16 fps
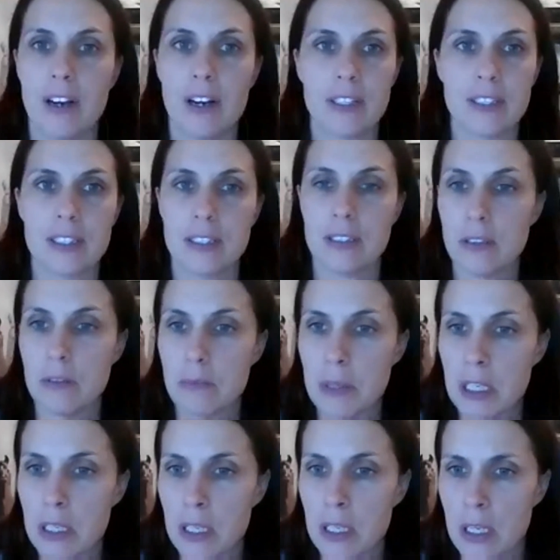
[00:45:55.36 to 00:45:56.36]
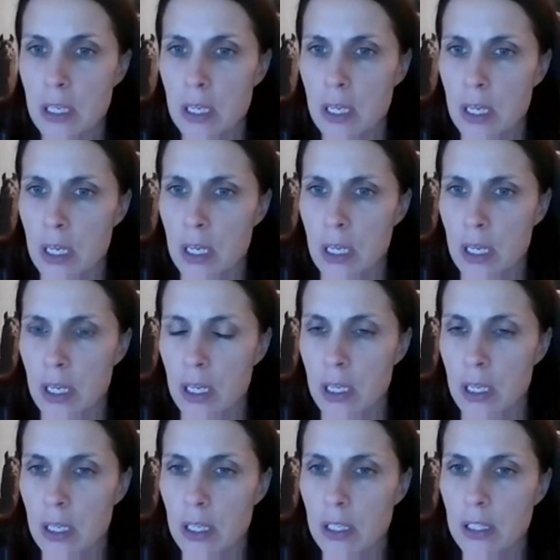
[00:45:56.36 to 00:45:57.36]
awesome.
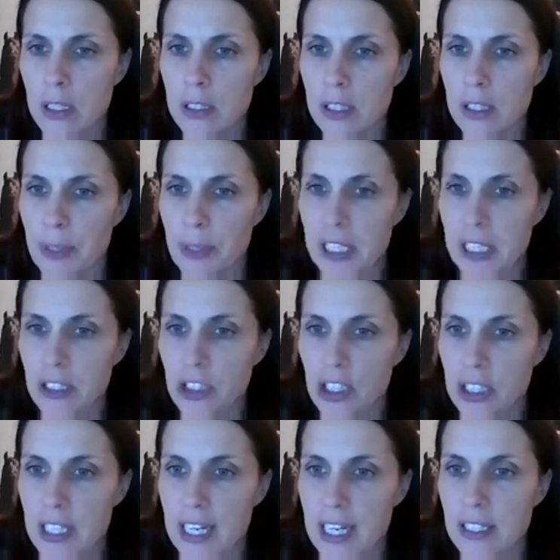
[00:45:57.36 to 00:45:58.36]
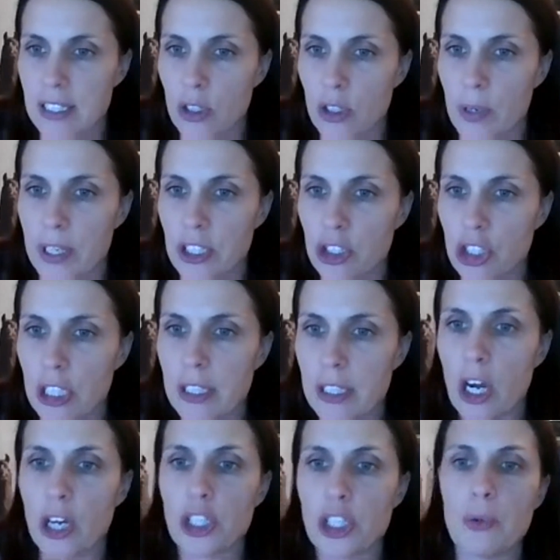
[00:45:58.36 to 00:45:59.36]
Someone else just asked a question.
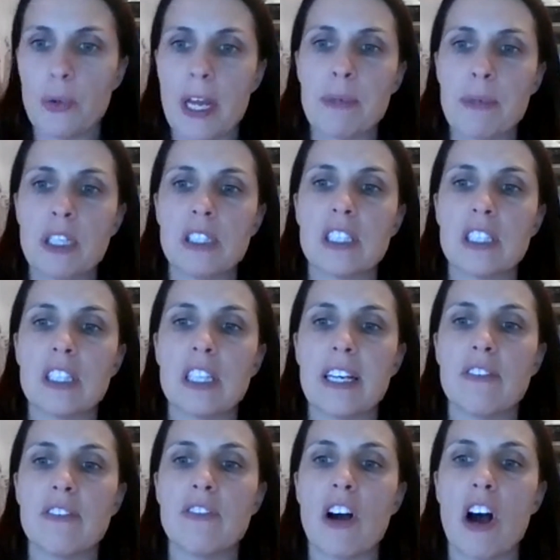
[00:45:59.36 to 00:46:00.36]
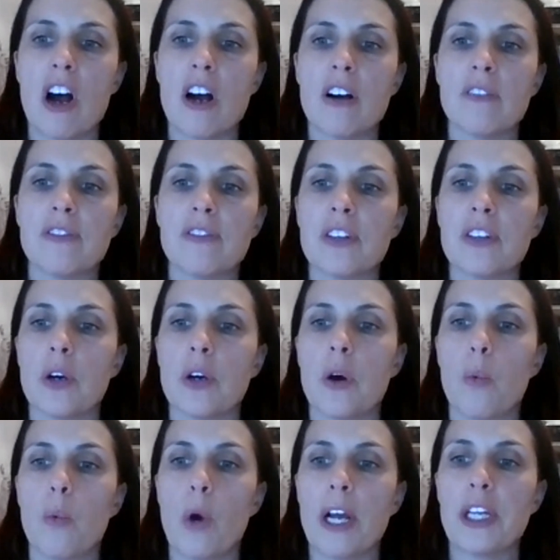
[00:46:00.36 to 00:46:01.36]
Are you able to live off
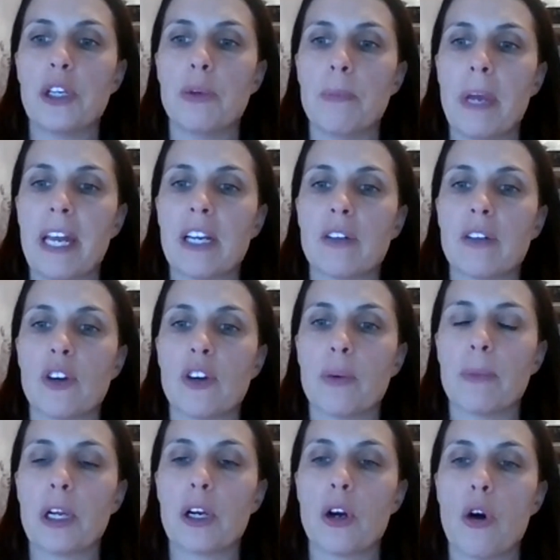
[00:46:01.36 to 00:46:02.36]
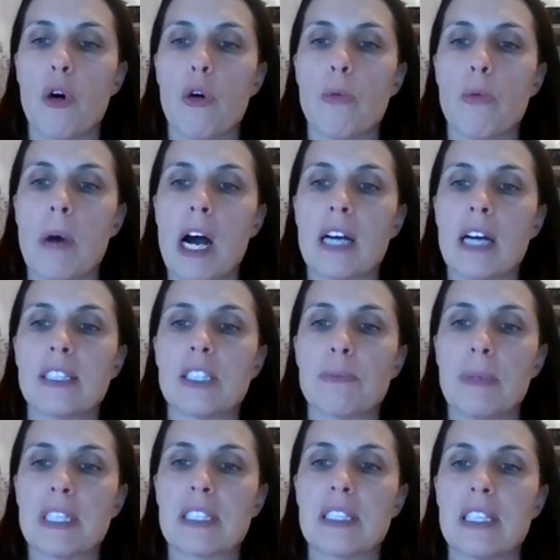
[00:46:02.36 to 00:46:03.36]
what you make from your home mods
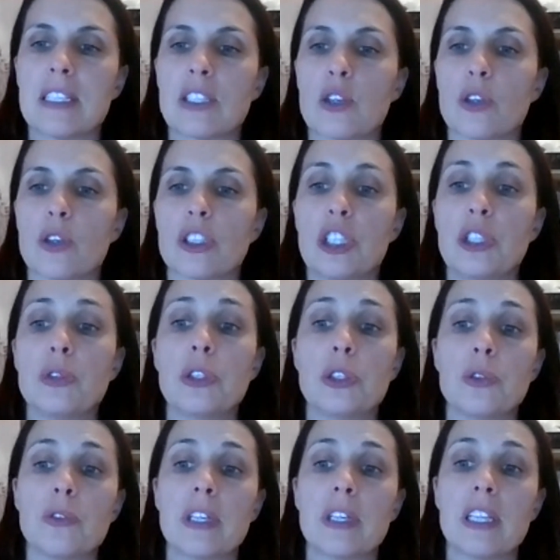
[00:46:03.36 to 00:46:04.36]
business, or do you